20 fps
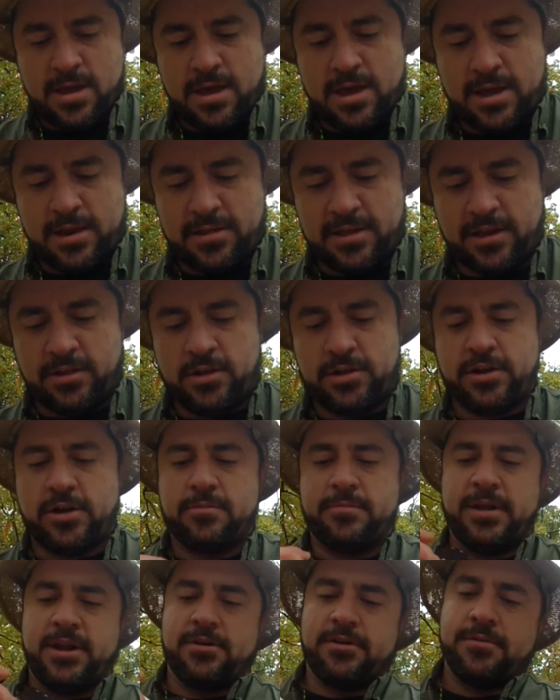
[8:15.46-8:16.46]
and let's take a look at our
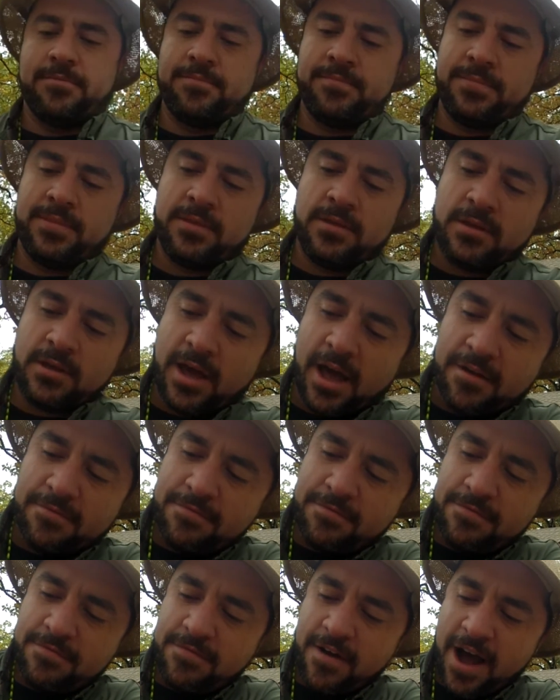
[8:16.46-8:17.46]
meter. Got
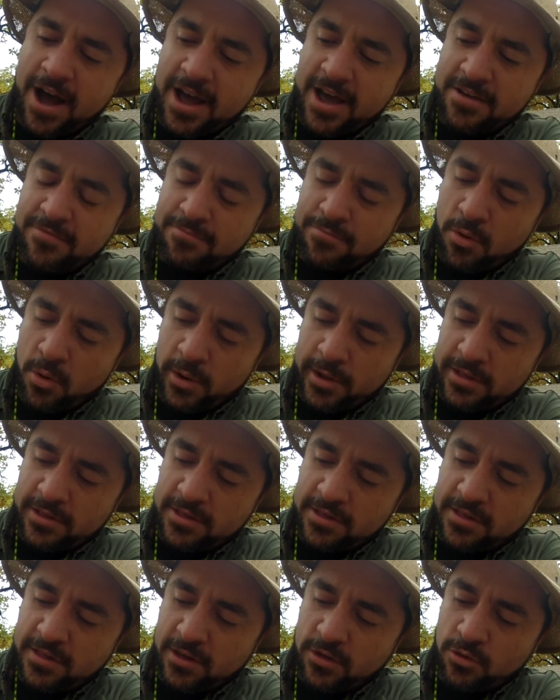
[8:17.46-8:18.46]

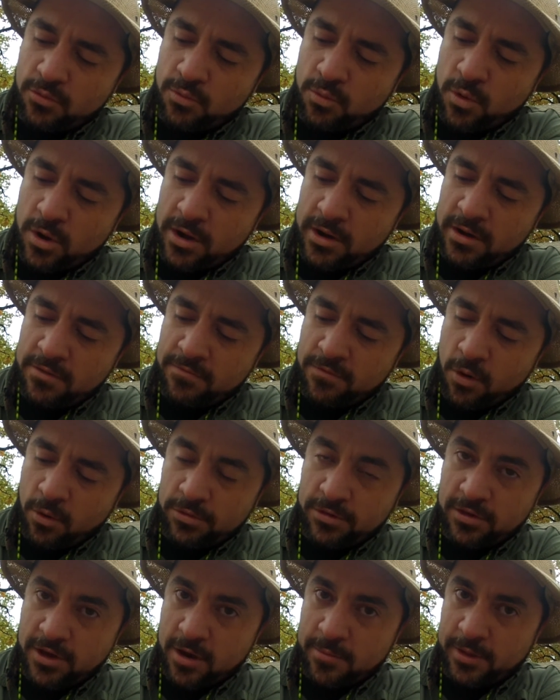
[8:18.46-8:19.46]
5.61
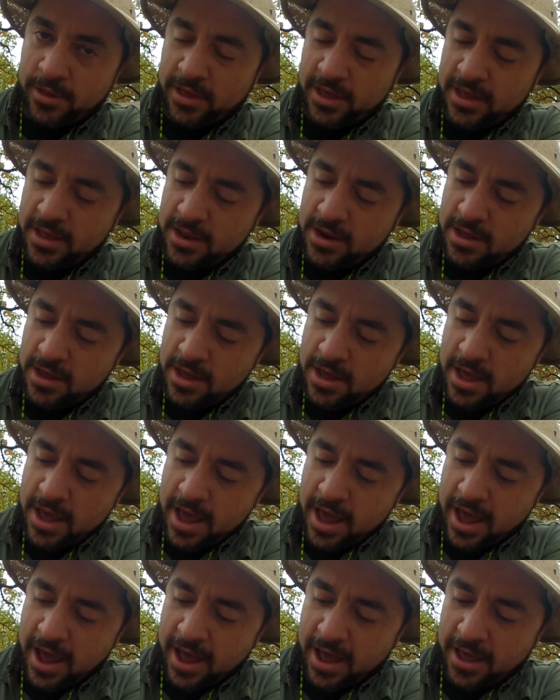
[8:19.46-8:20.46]
volts coming in
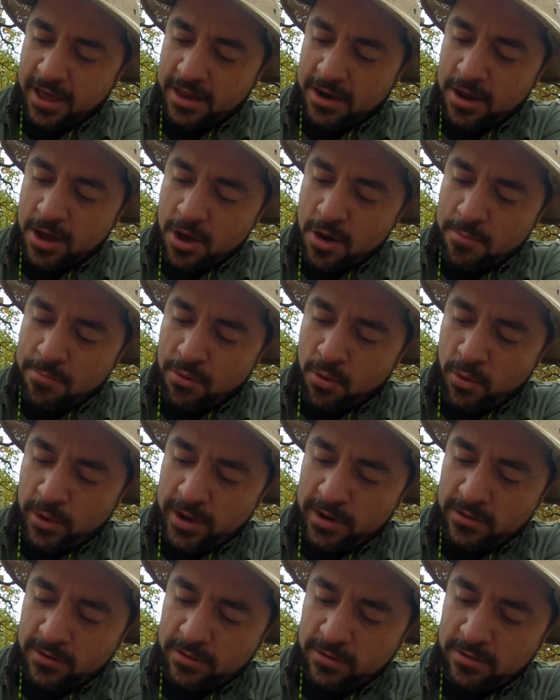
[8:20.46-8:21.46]
and
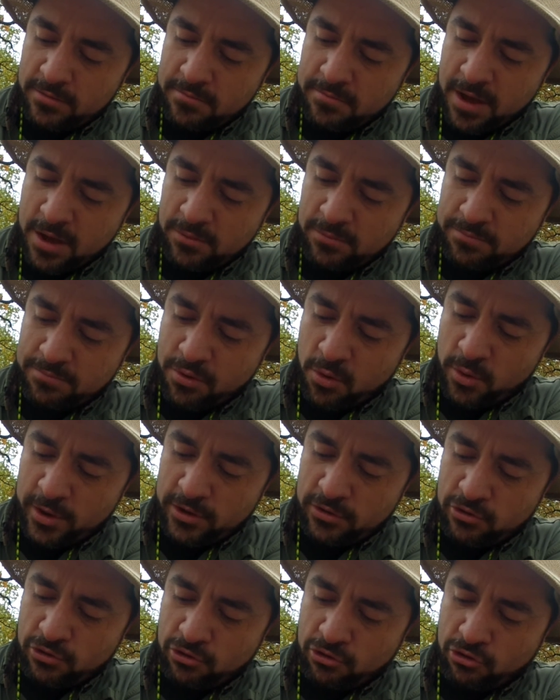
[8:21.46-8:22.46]
about
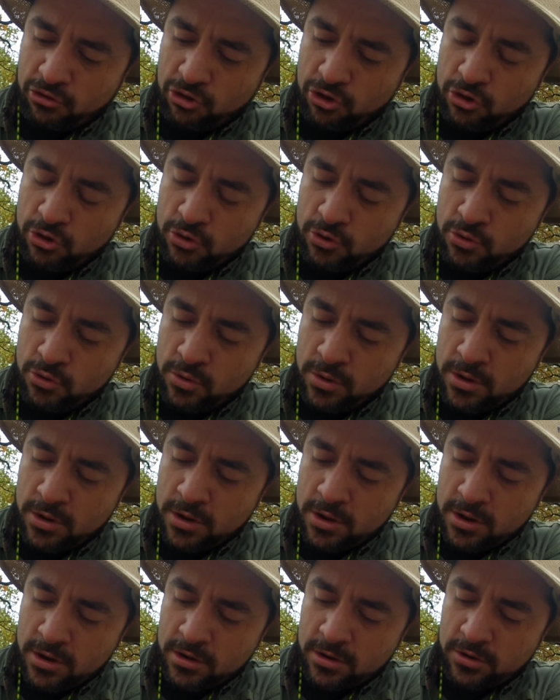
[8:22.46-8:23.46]
0.2
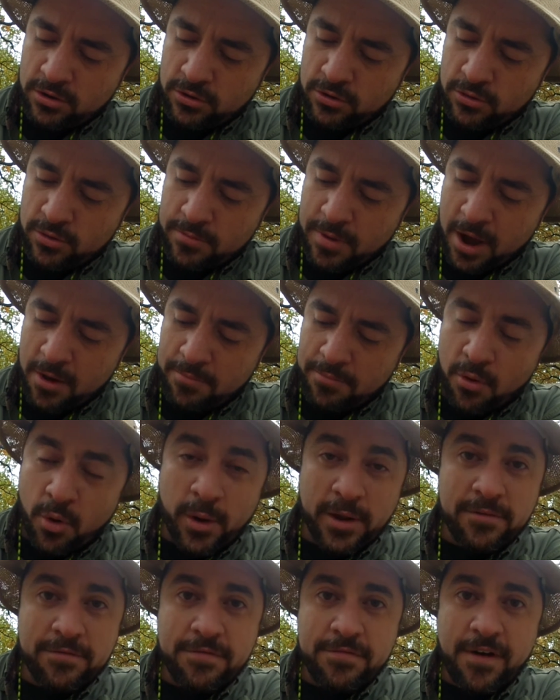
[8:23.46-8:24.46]
to about
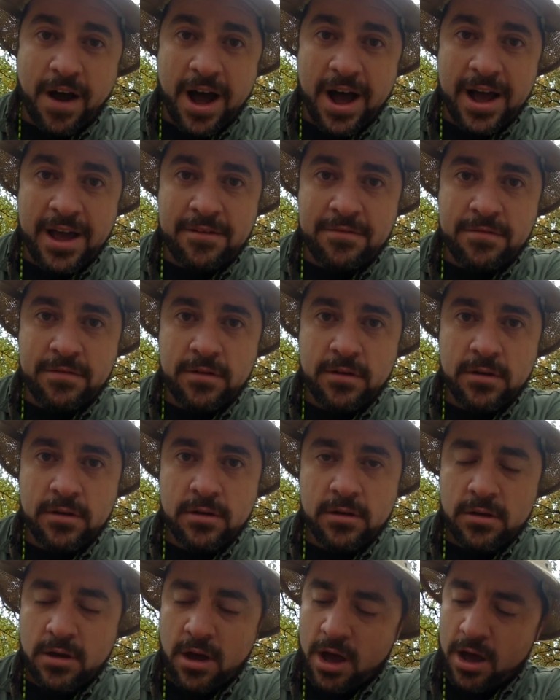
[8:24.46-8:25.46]

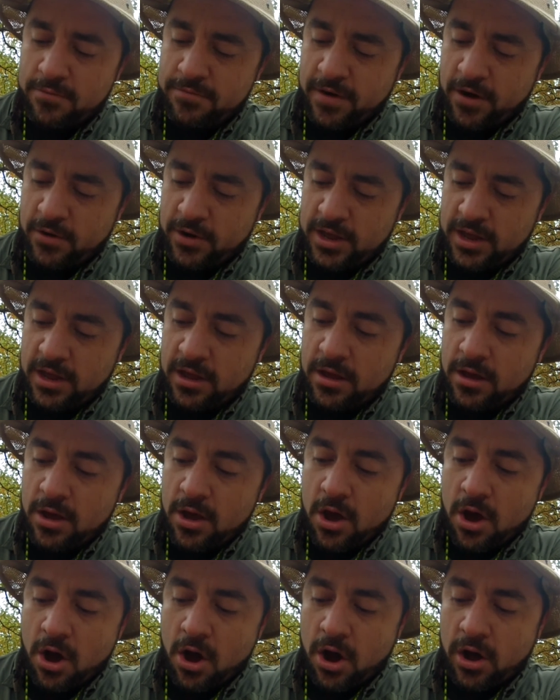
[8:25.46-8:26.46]
0.5 varying
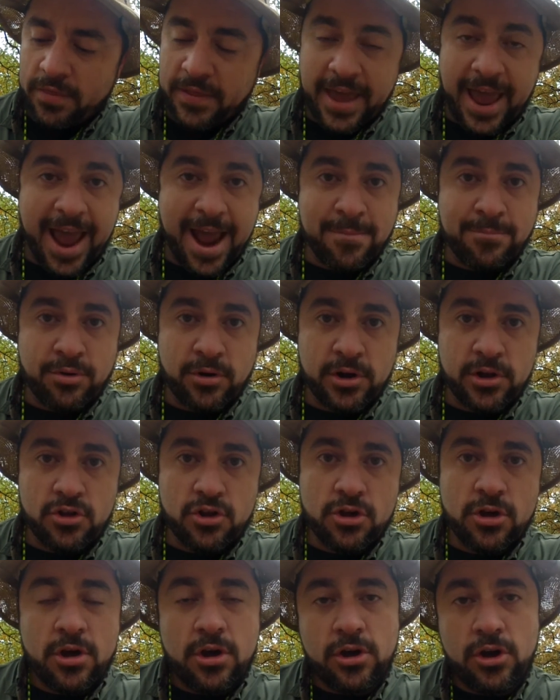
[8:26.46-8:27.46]
on the
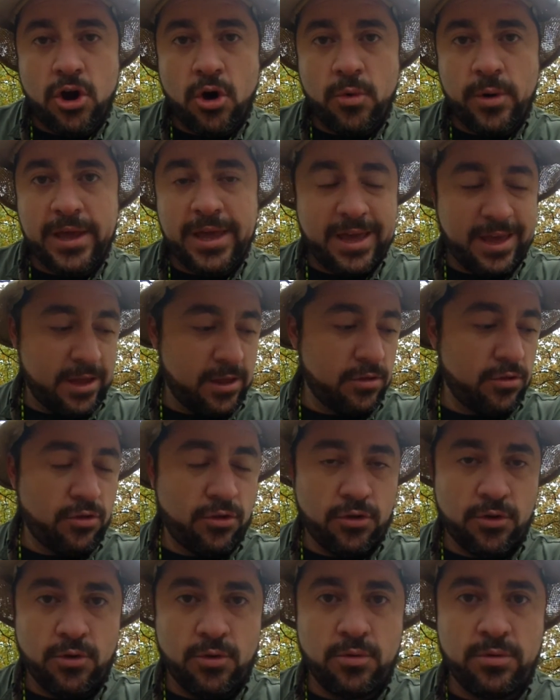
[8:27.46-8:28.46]
amperage going
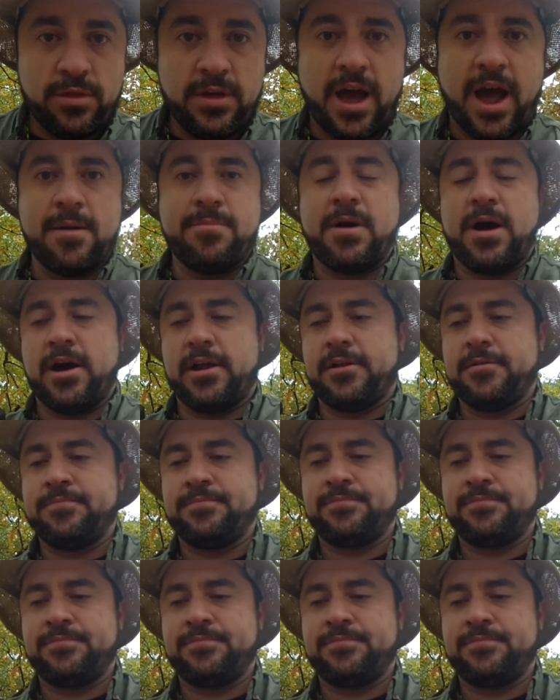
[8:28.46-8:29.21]
into the iPod.